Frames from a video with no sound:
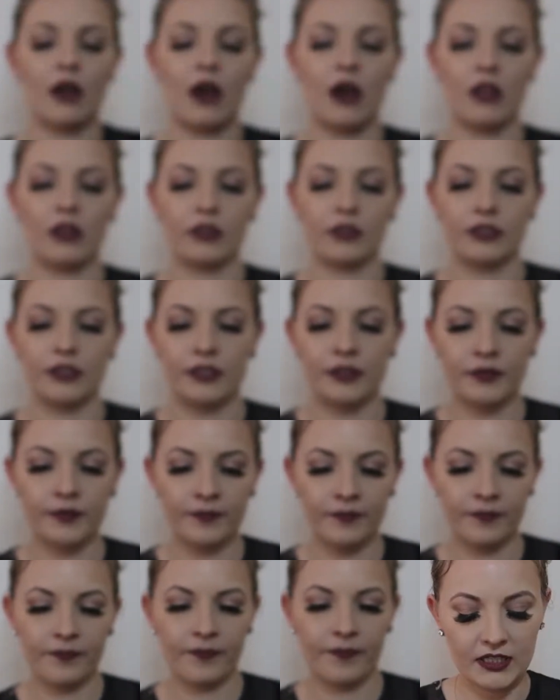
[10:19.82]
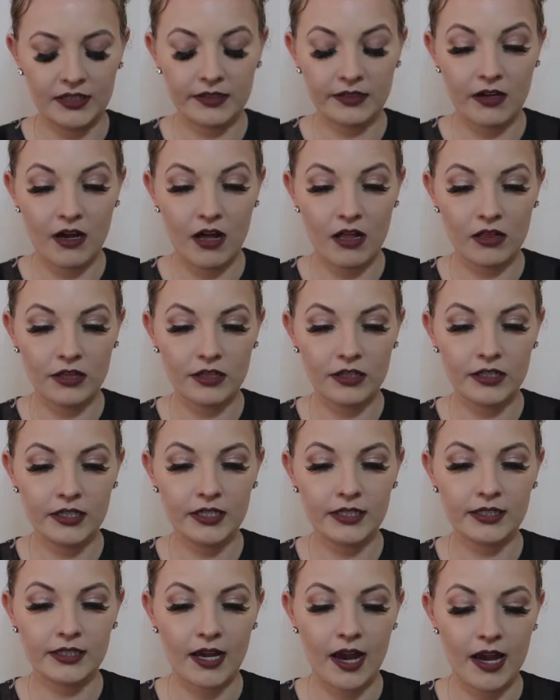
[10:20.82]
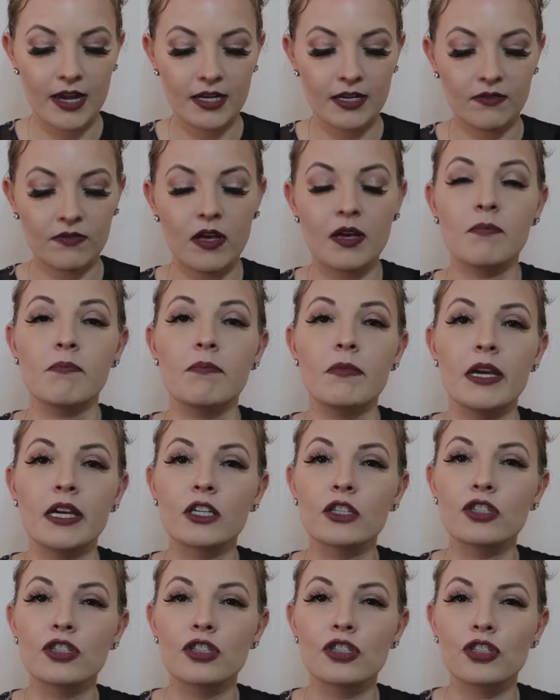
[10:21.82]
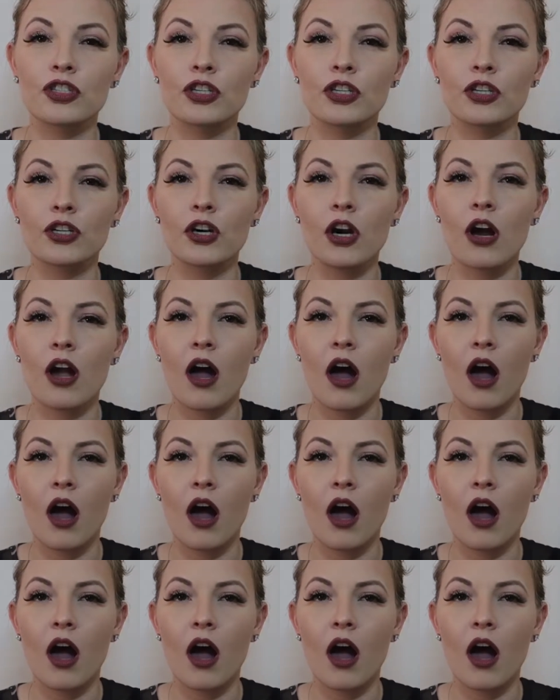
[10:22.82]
color. This color is kind of a mixture